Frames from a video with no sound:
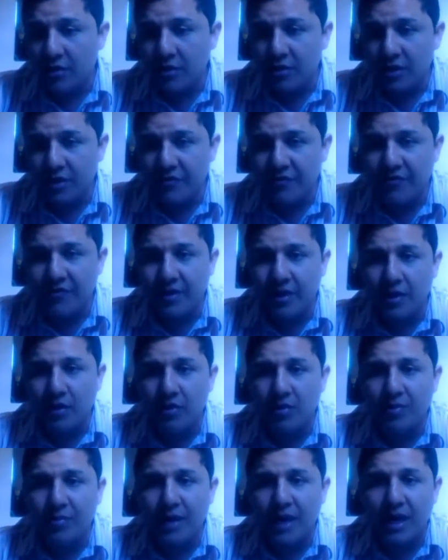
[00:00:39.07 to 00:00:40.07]

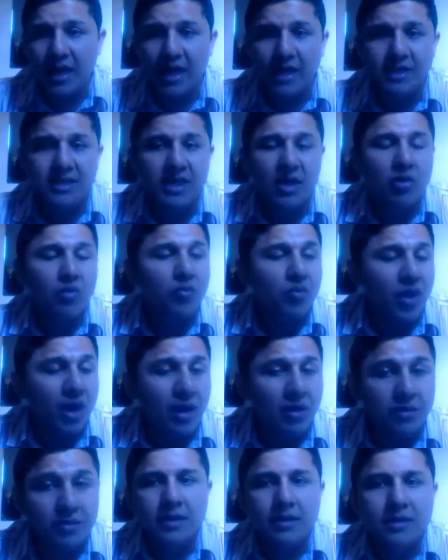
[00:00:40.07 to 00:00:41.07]
Inferno by Dan Brown,